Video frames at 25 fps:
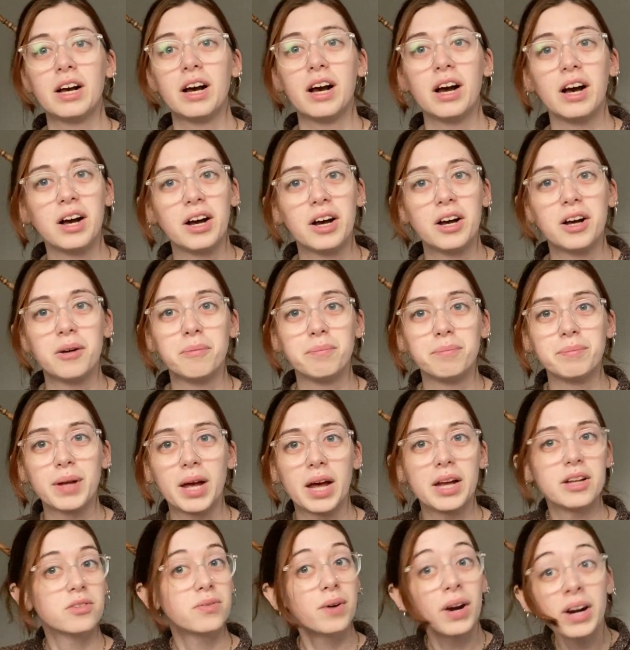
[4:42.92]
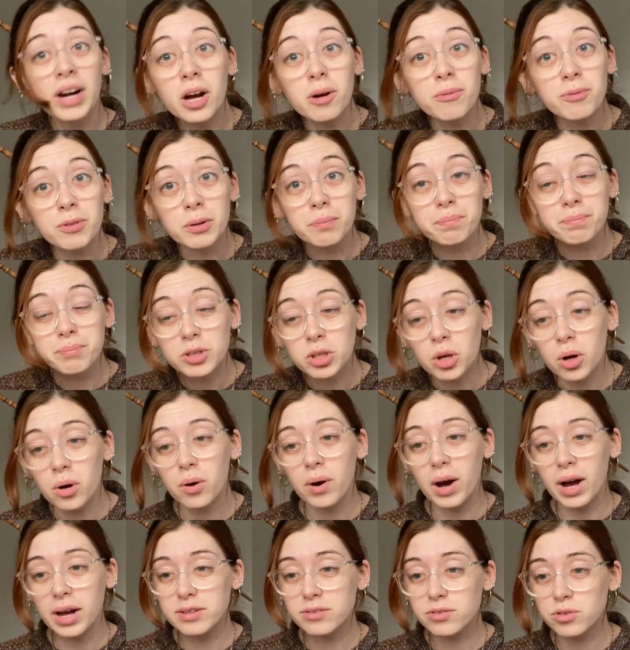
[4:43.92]
And it's very helpful. So
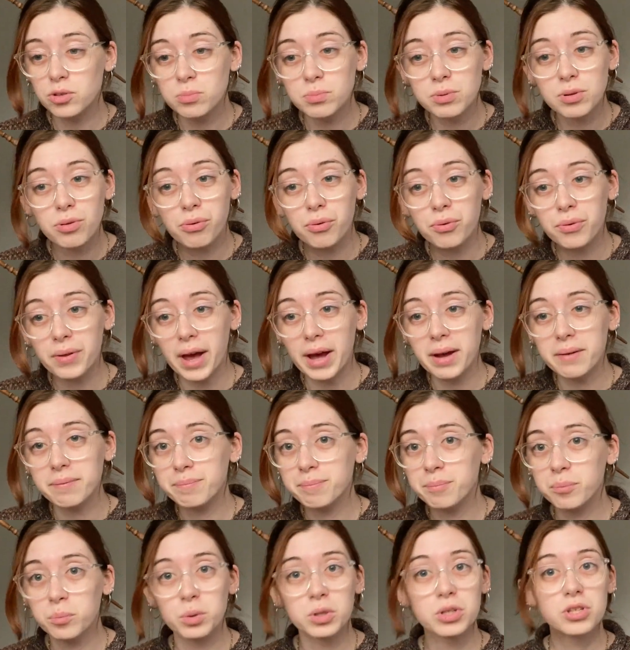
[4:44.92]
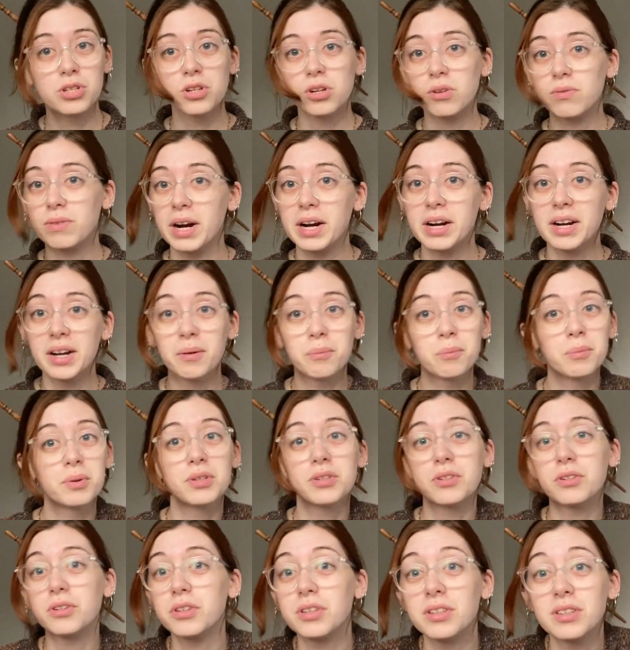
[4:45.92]
I zoomed through that. We're still writing. We're
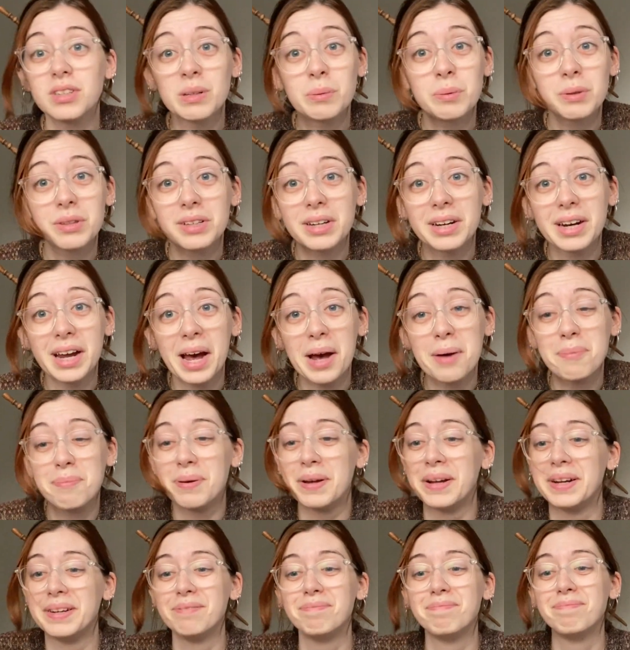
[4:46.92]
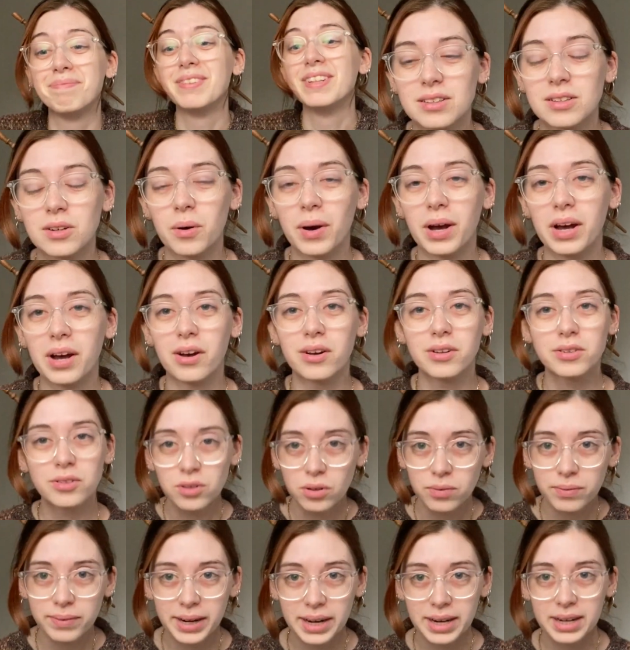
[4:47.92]
still gonna see what's gonna happen. So I also
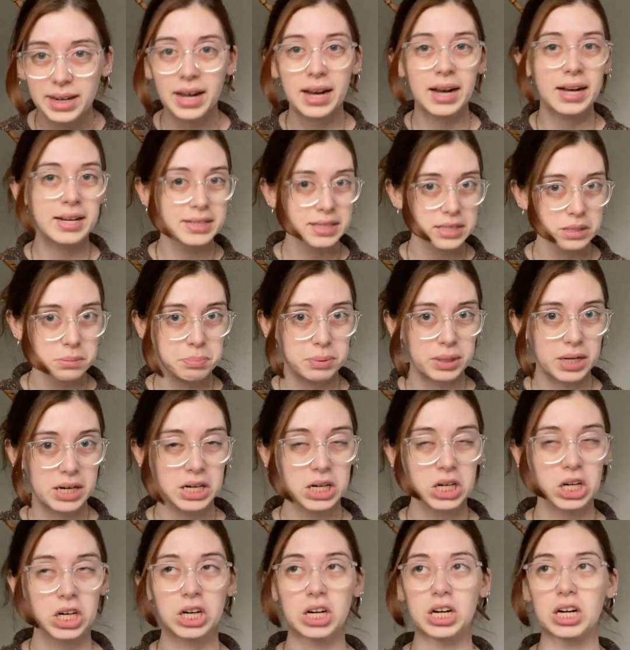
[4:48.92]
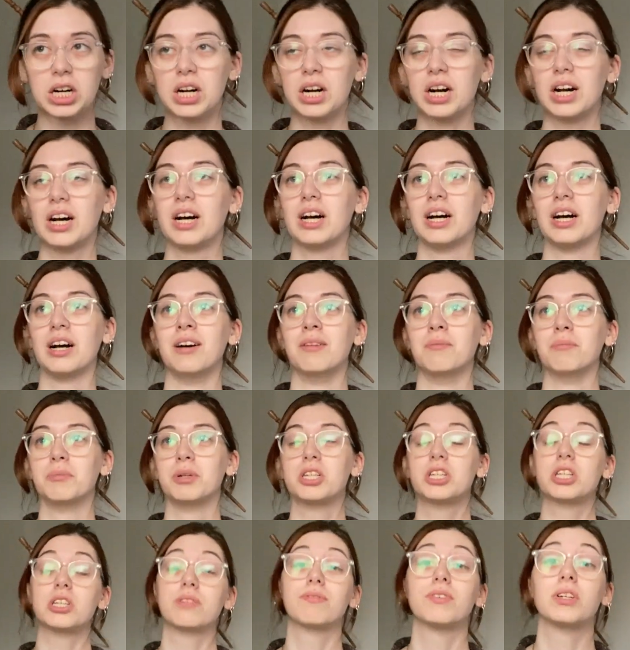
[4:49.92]
read Icebreaker,
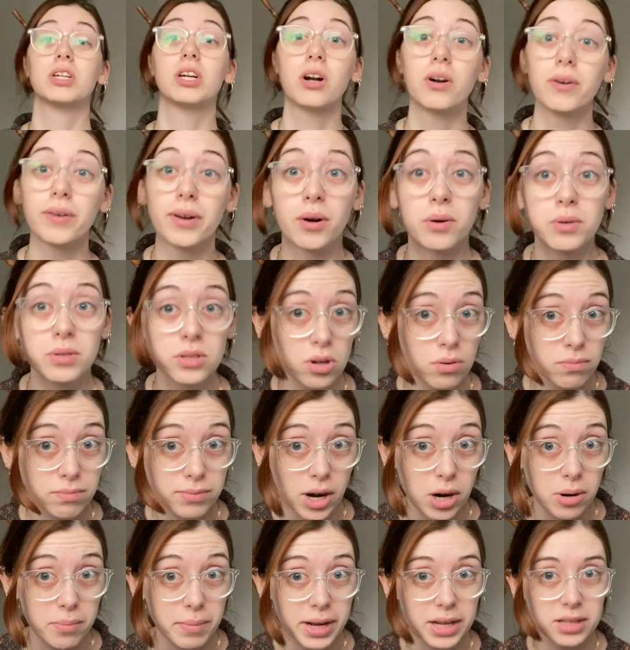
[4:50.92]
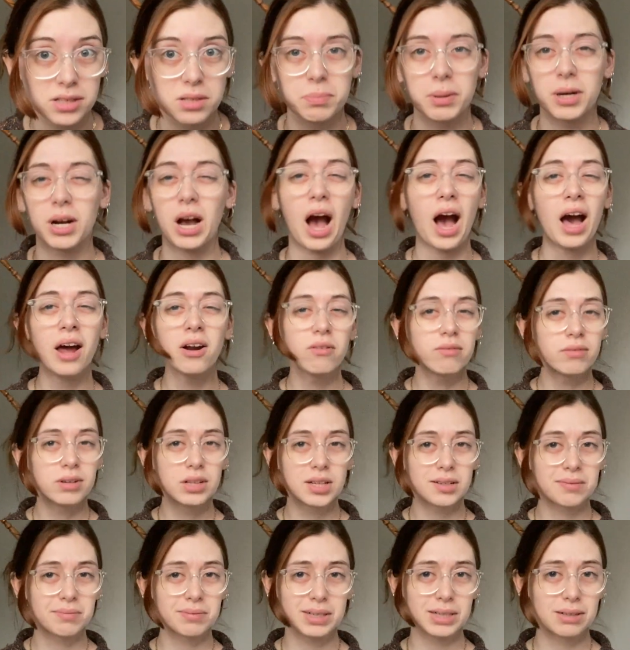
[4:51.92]
which if you don't know is a romance book. I don't
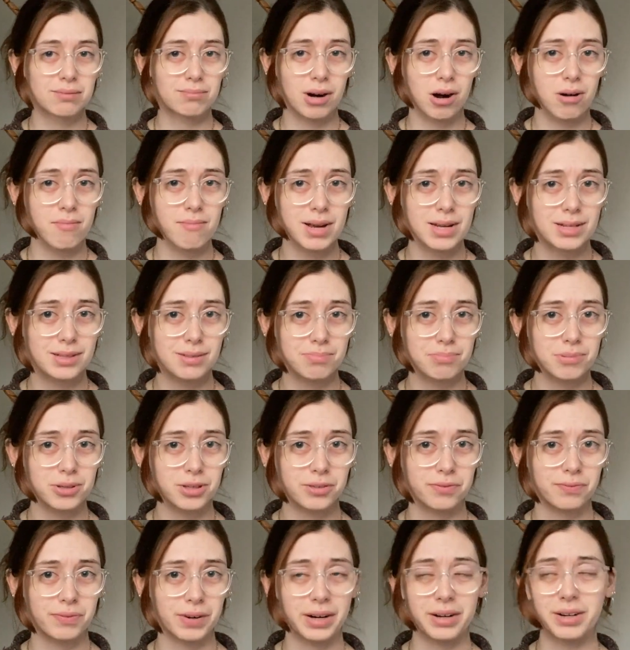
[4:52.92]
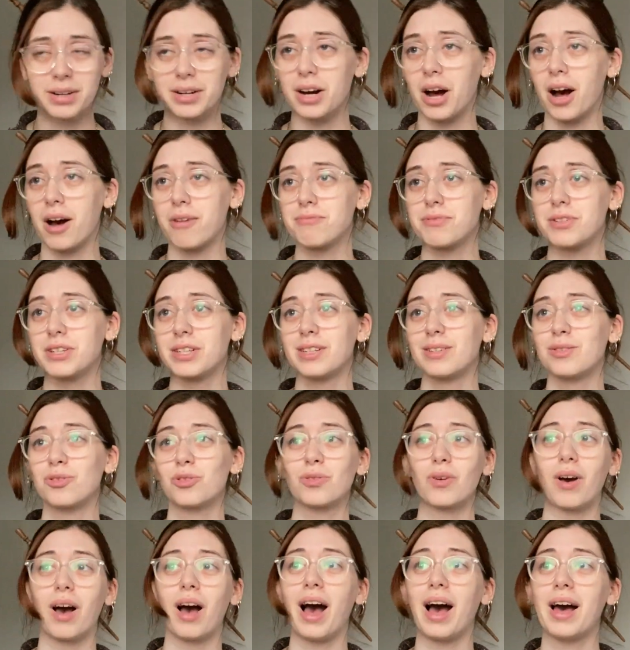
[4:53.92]
really read romance books very often,
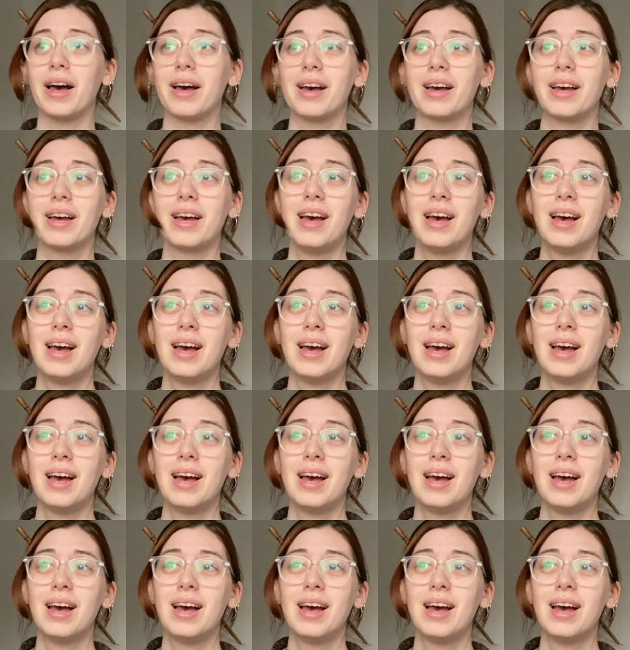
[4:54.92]
so I'm